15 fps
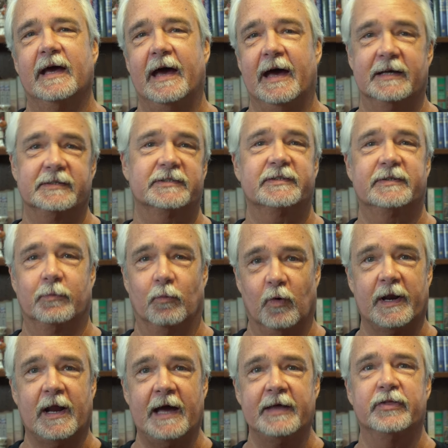asked
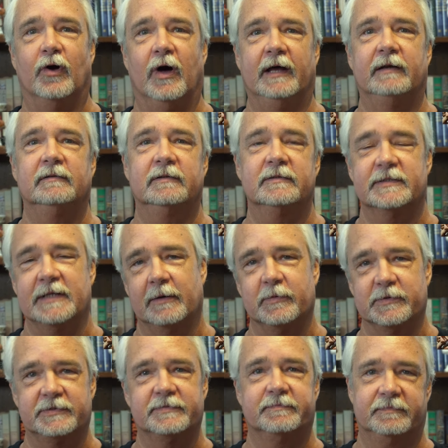what I thought, because I
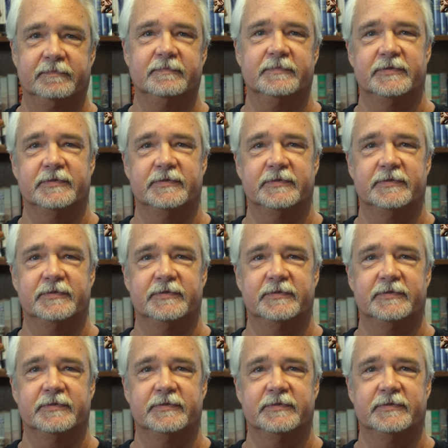was